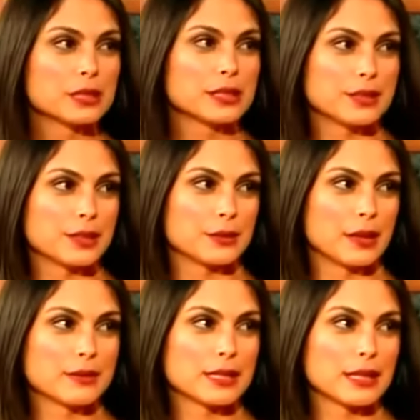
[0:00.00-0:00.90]
into. And I was,
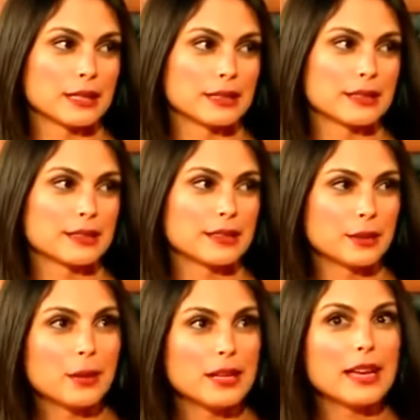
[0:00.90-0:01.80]
There's a cartoon of
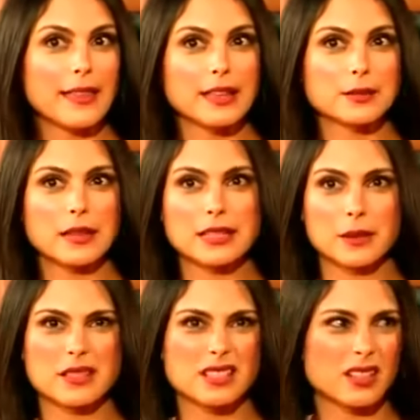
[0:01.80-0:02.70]
Dungeons yeah, and that's, Dragons? that's how it started,